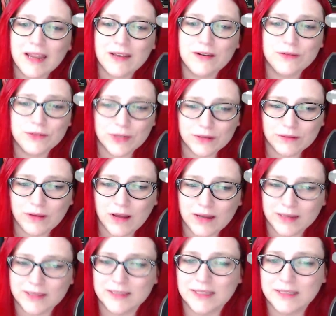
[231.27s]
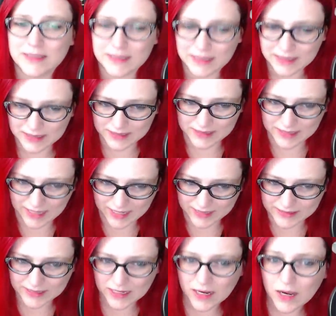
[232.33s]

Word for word: general audience has seen it yet.